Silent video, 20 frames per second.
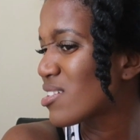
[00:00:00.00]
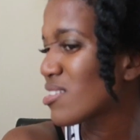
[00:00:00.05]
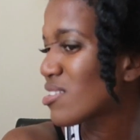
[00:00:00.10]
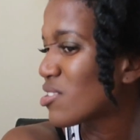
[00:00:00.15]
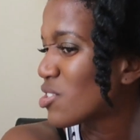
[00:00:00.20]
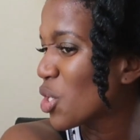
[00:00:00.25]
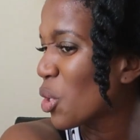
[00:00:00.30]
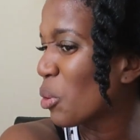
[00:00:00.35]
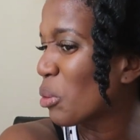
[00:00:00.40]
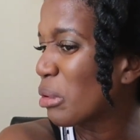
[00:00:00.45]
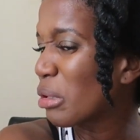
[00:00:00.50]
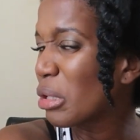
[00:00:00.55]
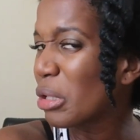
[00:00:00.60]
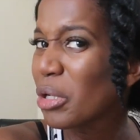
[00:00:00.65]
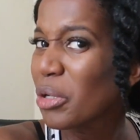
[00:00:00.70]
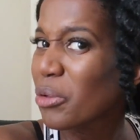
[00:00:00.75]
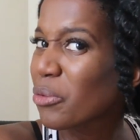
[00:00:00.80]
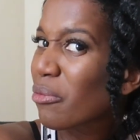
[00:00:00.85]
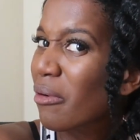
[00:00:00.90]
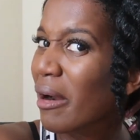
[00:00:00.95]
just don't
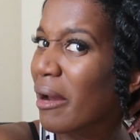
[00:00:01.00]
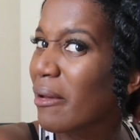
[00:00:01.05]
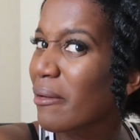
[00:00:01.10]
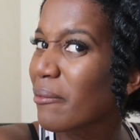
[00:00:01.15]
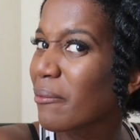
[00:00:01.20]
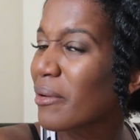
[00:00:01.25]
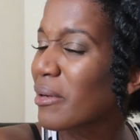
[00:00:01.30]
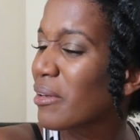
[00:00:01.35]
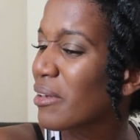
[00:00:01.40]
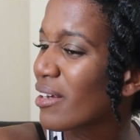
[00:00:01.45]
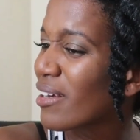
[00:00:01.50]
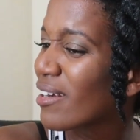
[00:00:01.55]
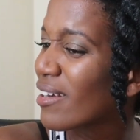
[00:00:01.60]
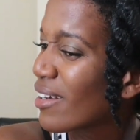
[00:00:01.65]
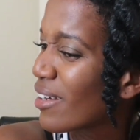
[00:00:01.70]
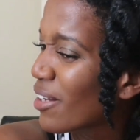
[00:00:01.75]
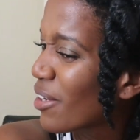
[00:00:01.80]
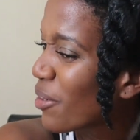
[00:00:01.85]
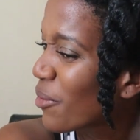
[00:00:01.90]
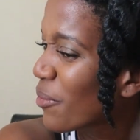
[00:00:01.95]
look right. When
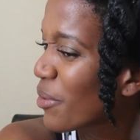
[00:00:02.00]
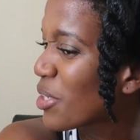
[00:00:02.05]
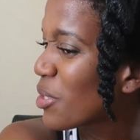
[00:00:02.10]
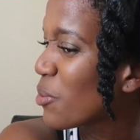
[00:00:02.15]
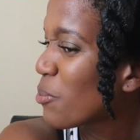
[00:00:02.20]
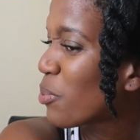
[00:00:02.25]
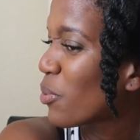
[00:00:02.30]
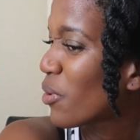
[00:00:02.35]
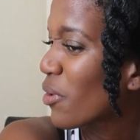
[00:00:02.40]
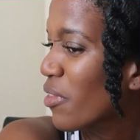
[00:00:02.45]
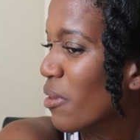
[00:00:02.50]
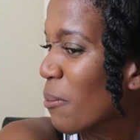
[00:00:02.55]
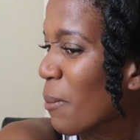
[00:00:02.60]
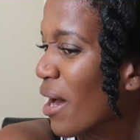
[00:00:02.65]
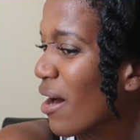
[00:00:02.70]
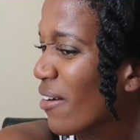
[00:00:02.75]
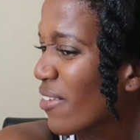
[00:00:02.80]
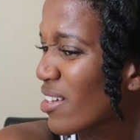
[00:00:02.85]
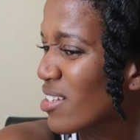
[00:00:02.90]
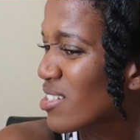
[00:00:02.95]
when you pull them
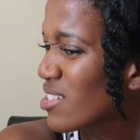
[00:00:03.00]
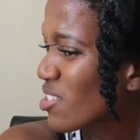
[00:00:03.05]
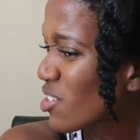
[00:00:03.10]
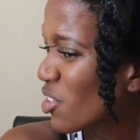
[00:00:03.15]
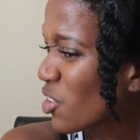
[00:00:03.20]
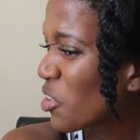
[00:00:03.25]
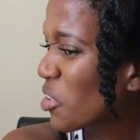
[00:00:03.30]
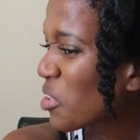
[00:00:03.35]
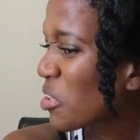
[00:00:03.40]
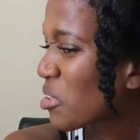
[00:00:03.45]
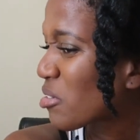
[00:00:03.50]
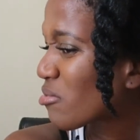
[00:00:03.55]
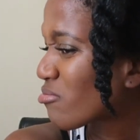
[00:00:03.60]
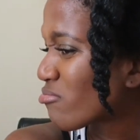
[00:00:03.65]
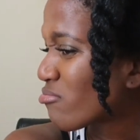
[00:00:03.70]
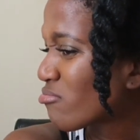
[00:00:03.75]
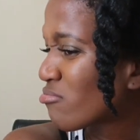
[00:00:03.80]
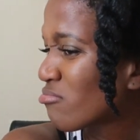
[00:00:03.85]
out, they don't look